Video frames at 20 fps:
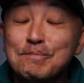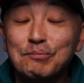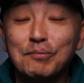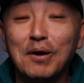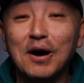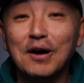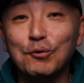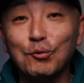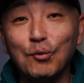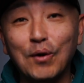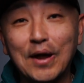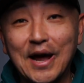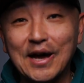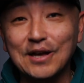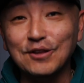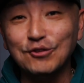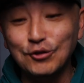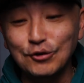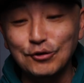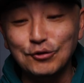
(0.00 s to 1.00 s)
But when
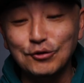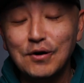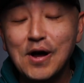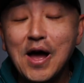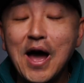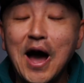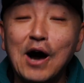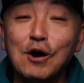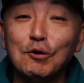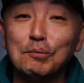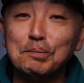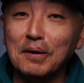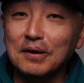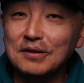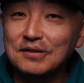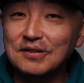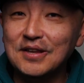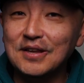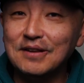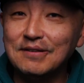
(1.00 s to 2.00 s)
I do, I'll
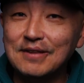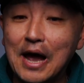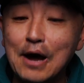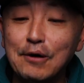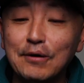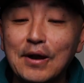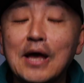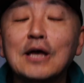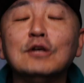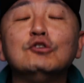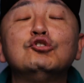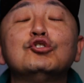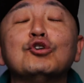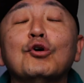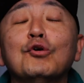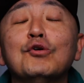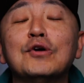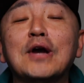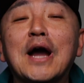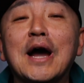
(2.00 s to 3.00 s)
bust these out and
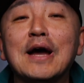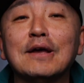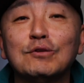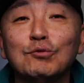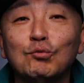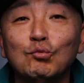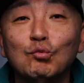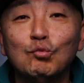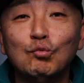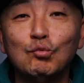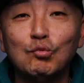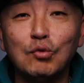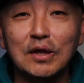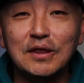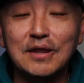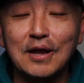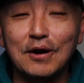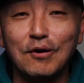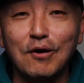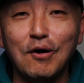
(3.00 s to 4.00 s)
show you guys
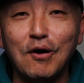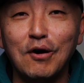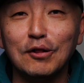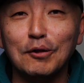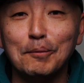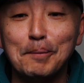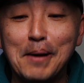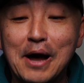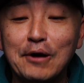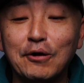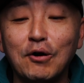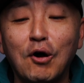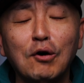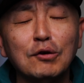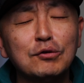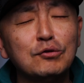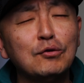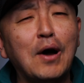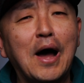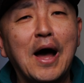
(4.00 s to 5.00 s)
what they're all about.
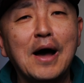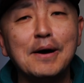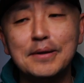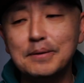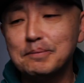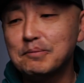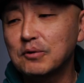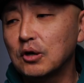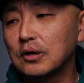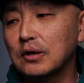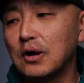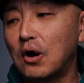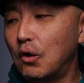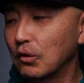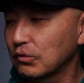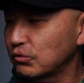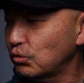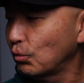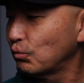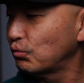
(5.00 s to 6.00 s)
Also, I'm gonna
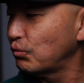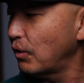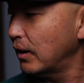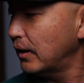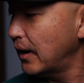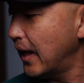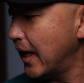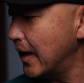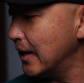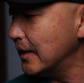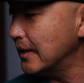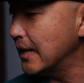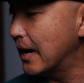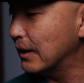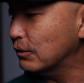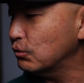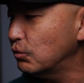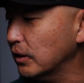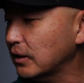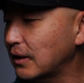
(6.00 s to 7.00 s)
also run
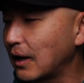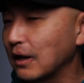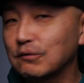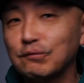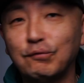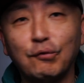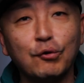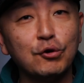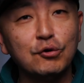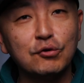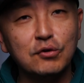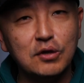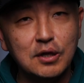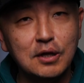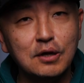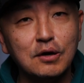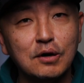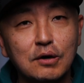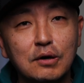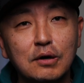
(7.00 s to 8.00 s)
a quick test for you
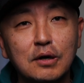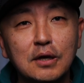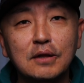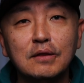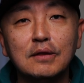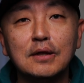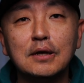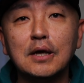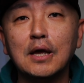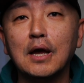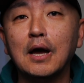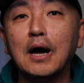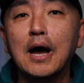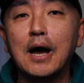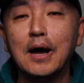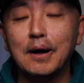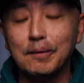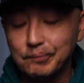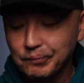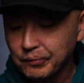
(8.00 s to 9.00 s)
here in
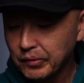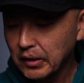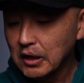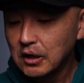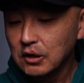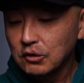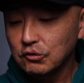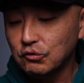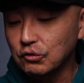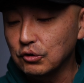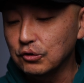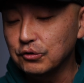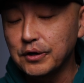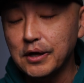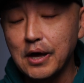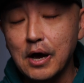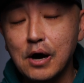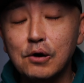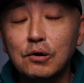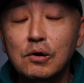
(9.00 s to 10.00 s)
the
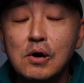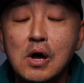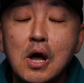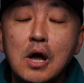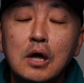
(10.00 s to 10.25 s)
studio